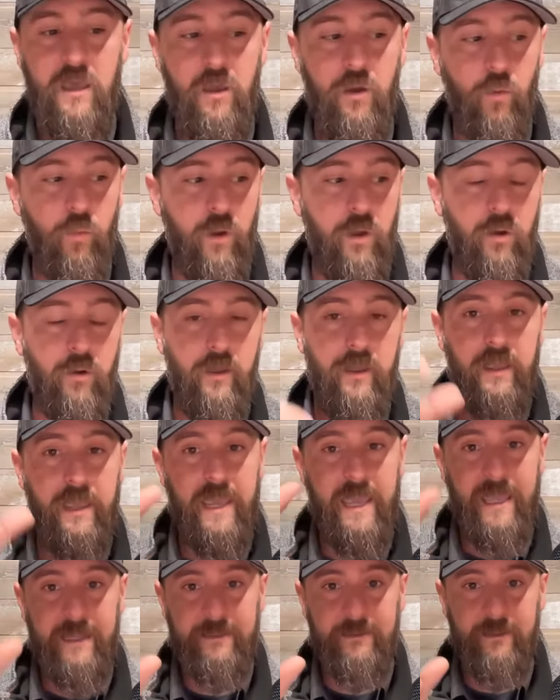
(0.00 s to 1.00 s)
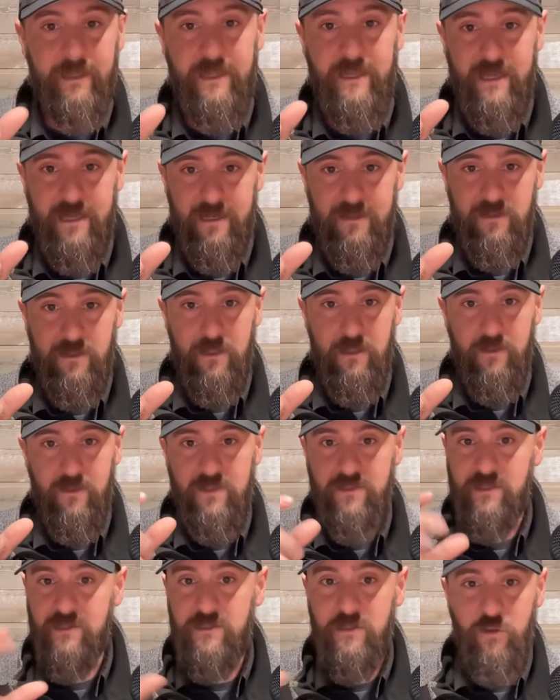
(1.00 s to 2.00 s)
Well, it had leaked.
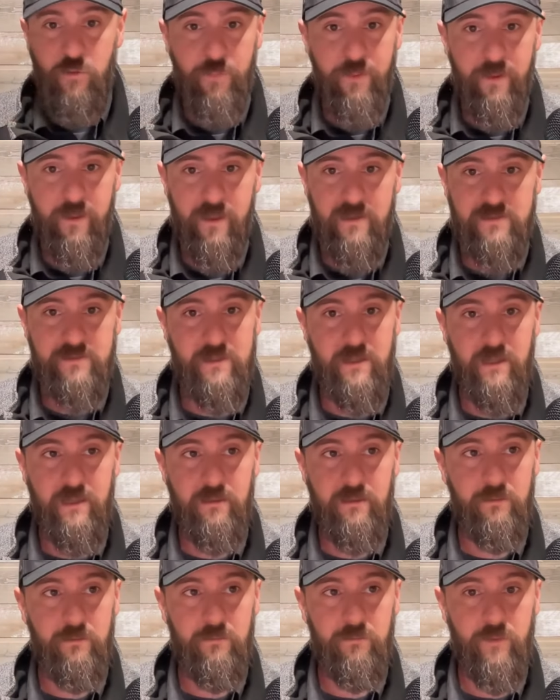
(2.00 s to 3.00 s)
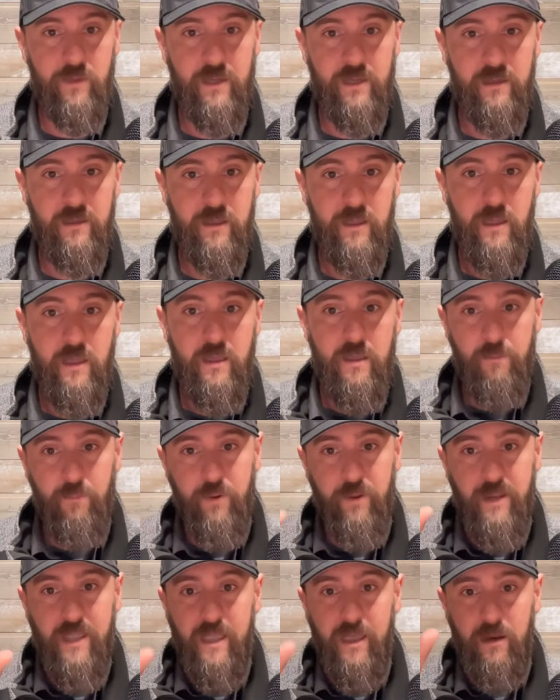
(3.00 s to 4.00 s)
This is UPS thing, okay?
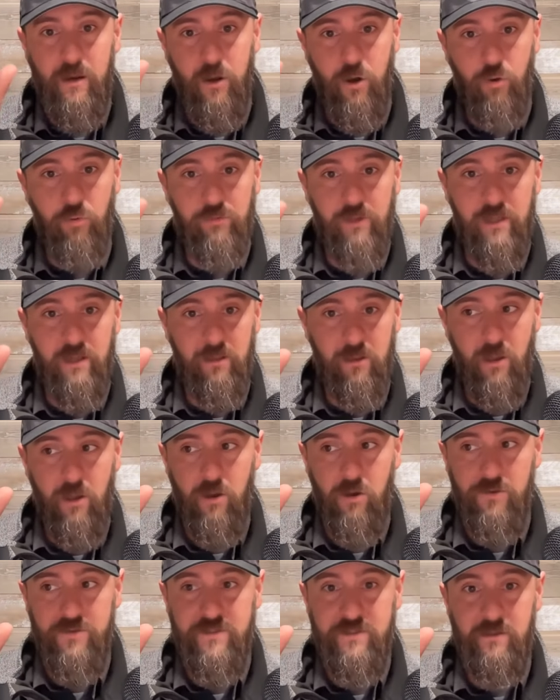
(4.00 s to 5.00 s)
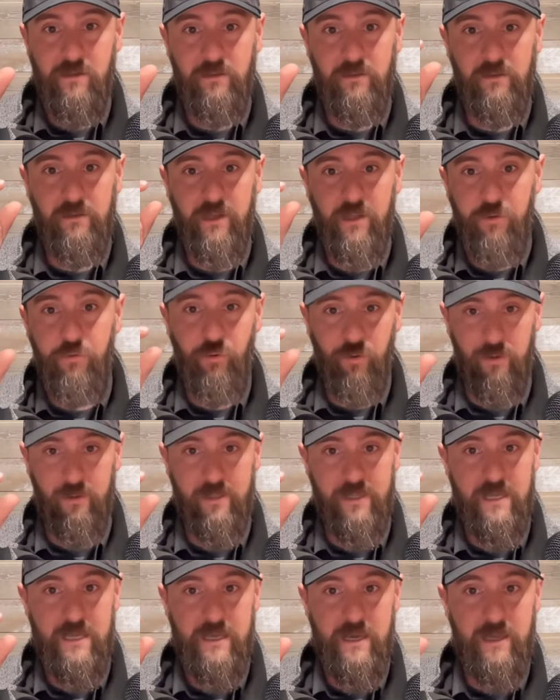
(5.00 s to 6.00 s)
but he had only lost
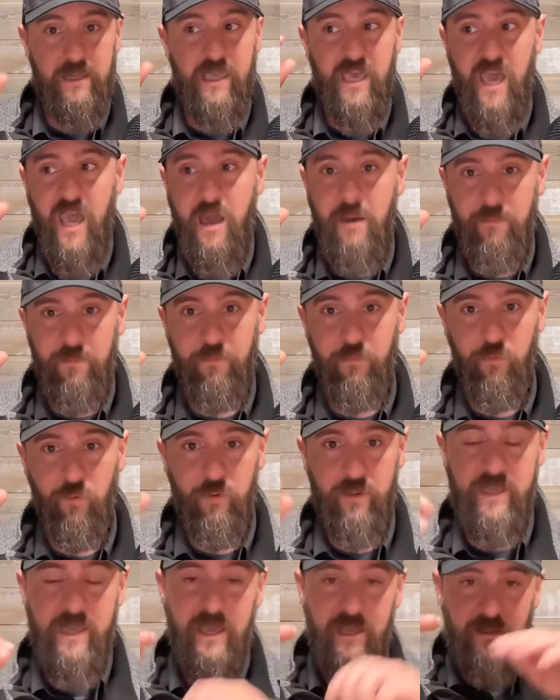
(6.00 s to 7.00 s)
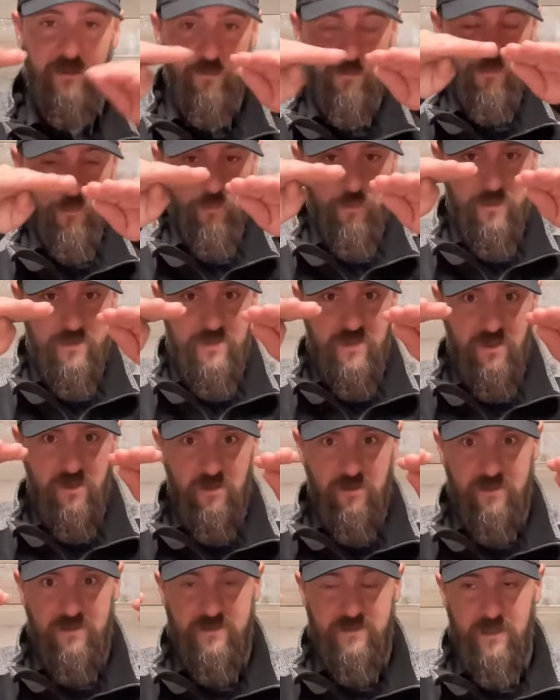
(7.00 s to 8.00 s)
literally a capful. He had the four
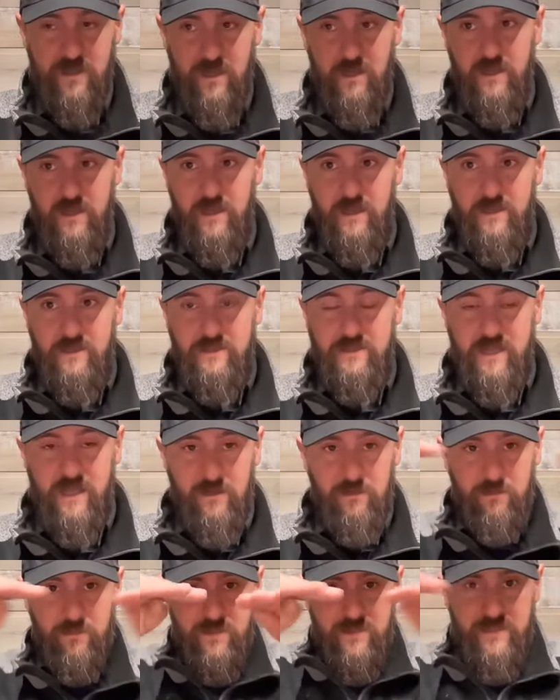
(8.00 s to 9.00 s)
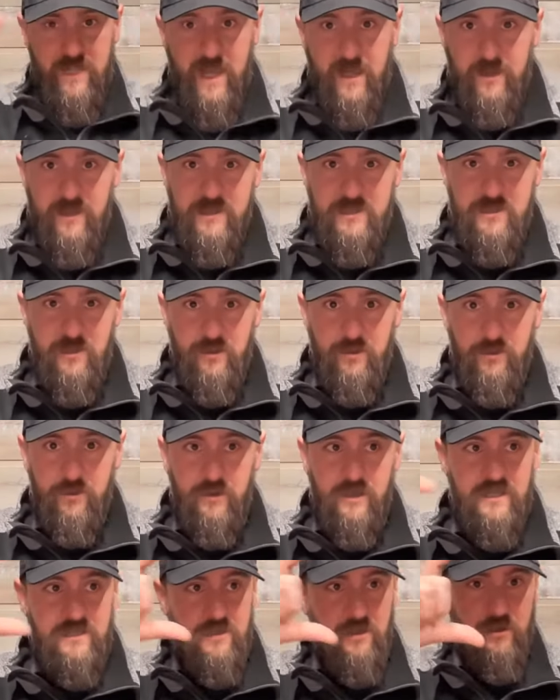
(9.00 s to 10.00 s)
jugs sitting beside each other
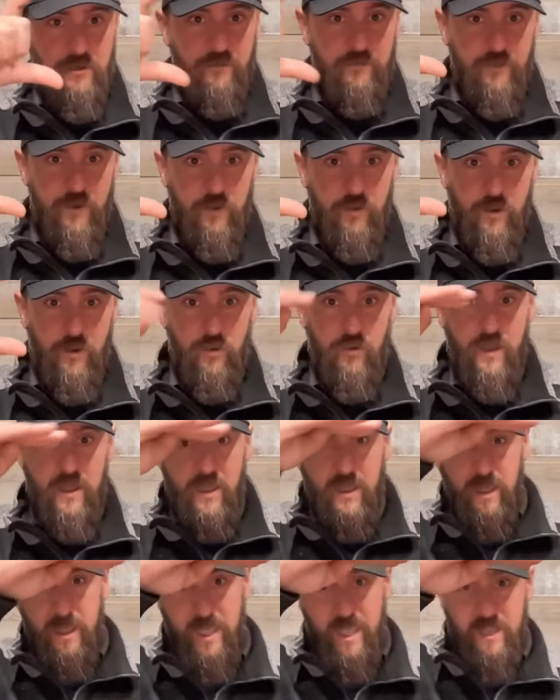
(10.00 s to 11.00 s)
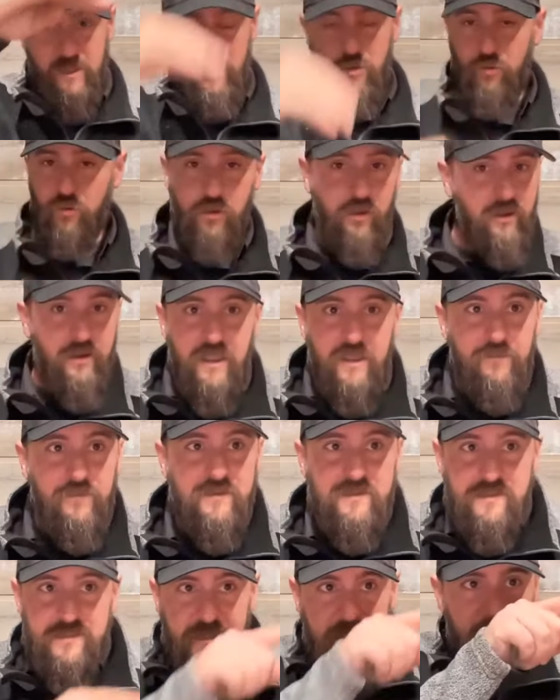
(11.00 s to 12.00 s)
and he took a photo and you couldn't
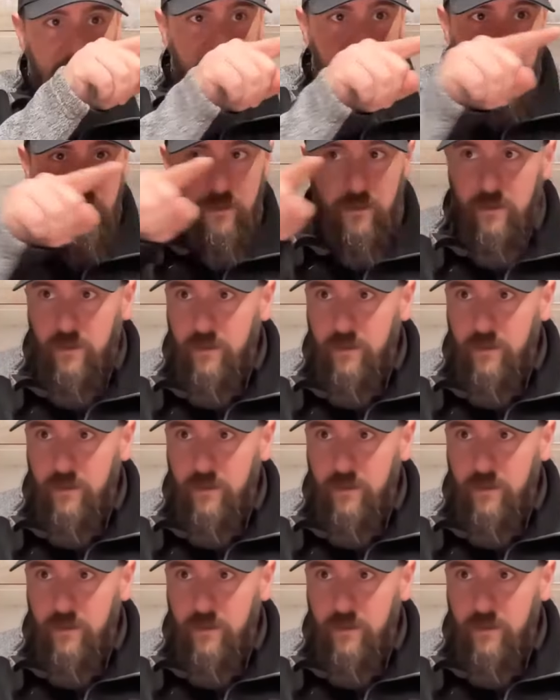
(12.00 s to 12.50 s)
even see